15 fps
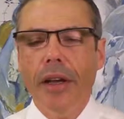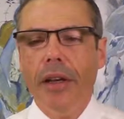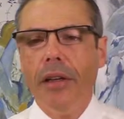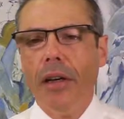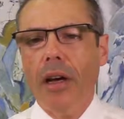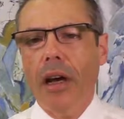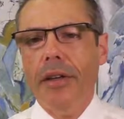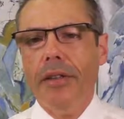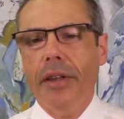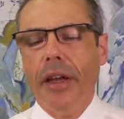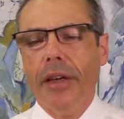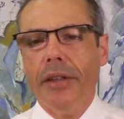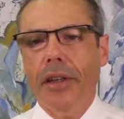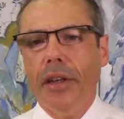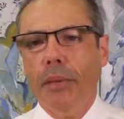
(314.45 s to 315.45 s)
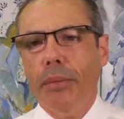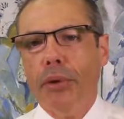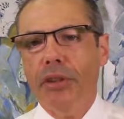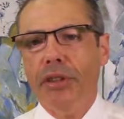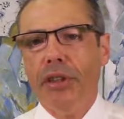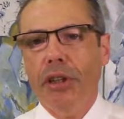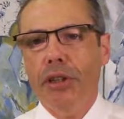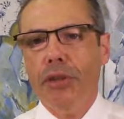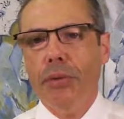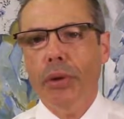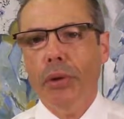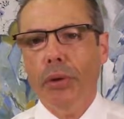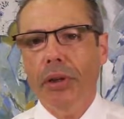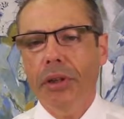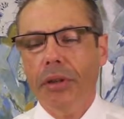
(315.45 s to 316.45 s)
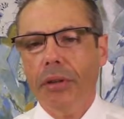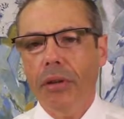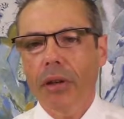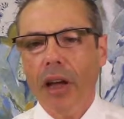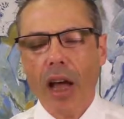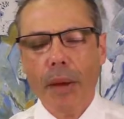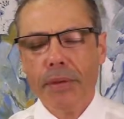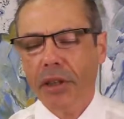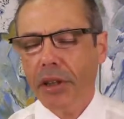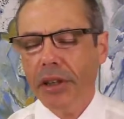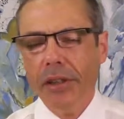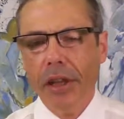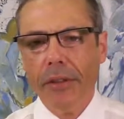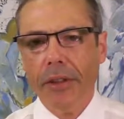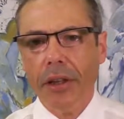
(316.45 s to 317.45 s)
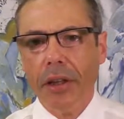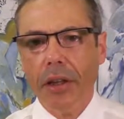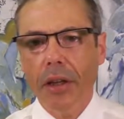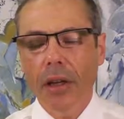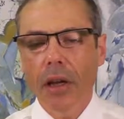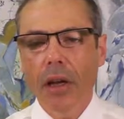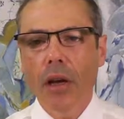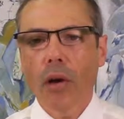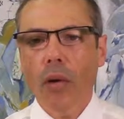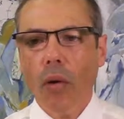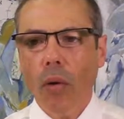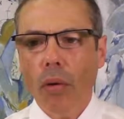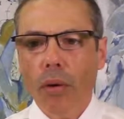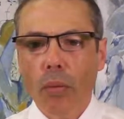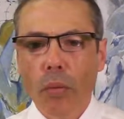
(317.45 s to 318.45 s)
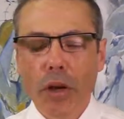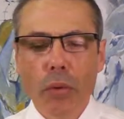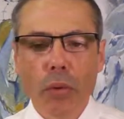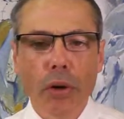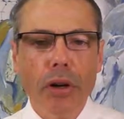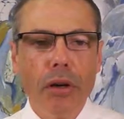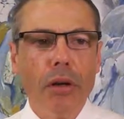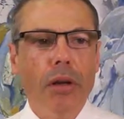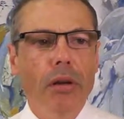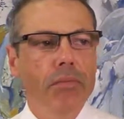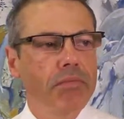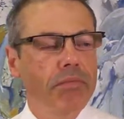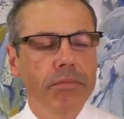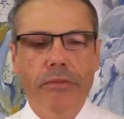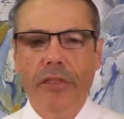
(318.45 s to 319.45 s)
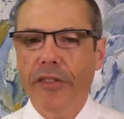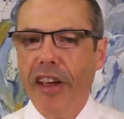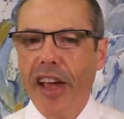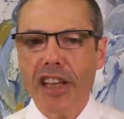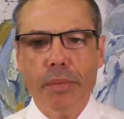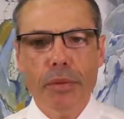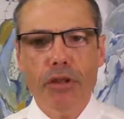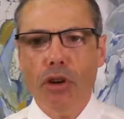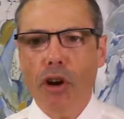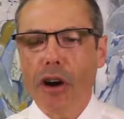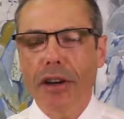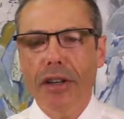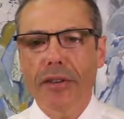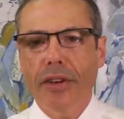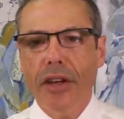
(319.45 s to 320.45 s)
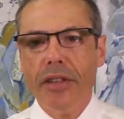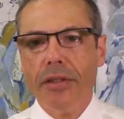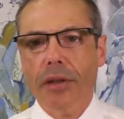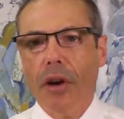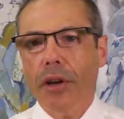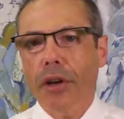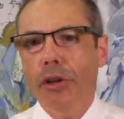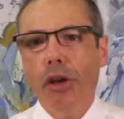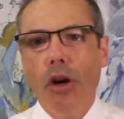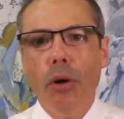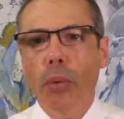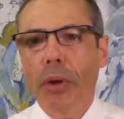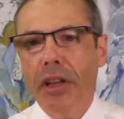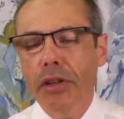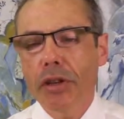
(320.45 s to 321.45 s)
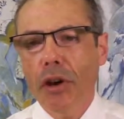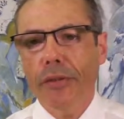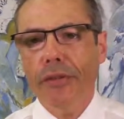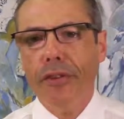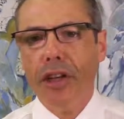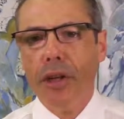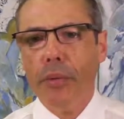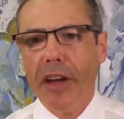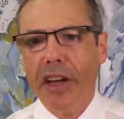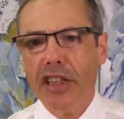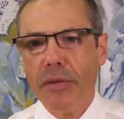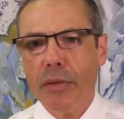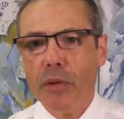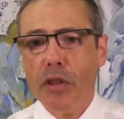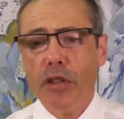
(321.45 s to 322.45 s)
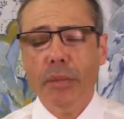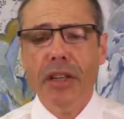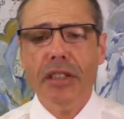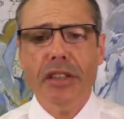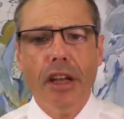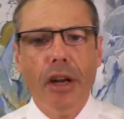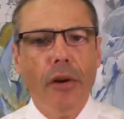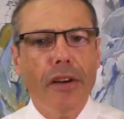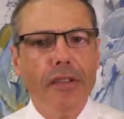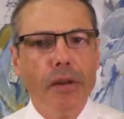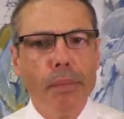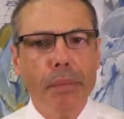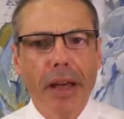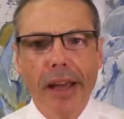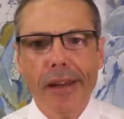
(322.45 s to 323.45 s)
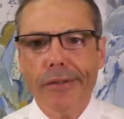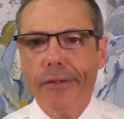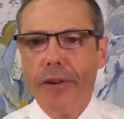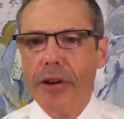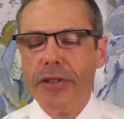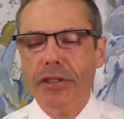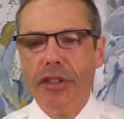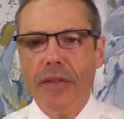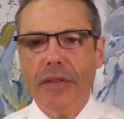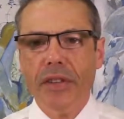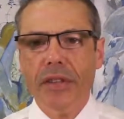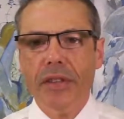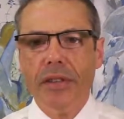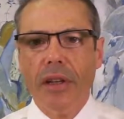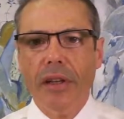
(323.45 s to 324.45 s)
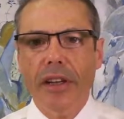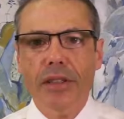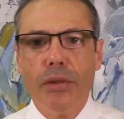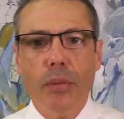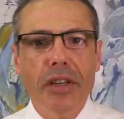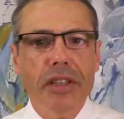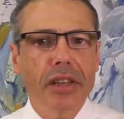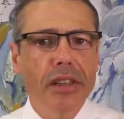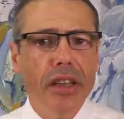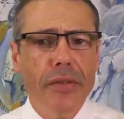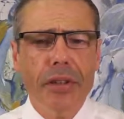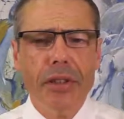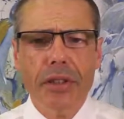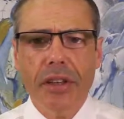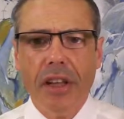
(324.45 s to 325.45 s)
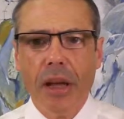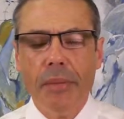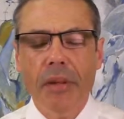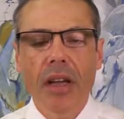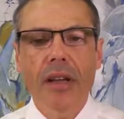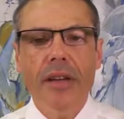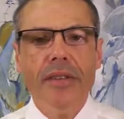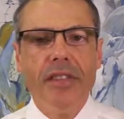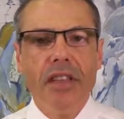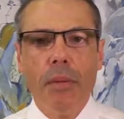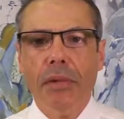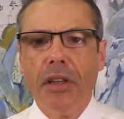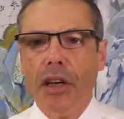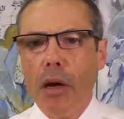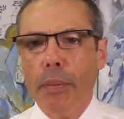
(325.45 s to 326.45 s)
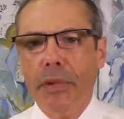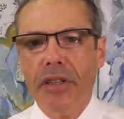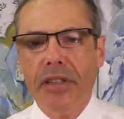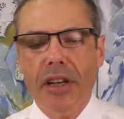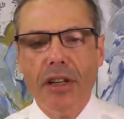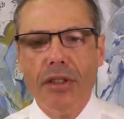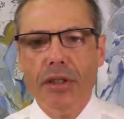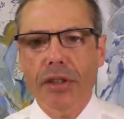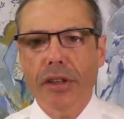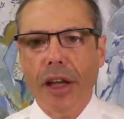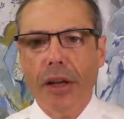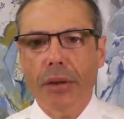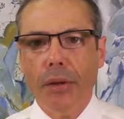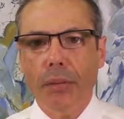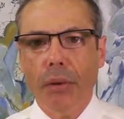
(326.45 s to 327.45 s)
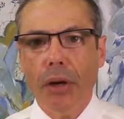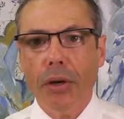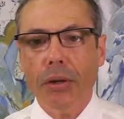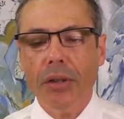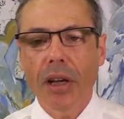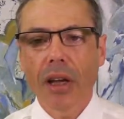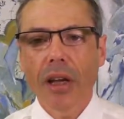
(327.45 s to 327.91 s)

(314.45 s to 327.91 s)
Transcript: in contacting a personal injury lawyer. Absolutely nothing. We work, the vast majority of us, on a no-win, no-fee arrangement, which means they don't have to pay for our services unless we deliver to them some compensation down the road.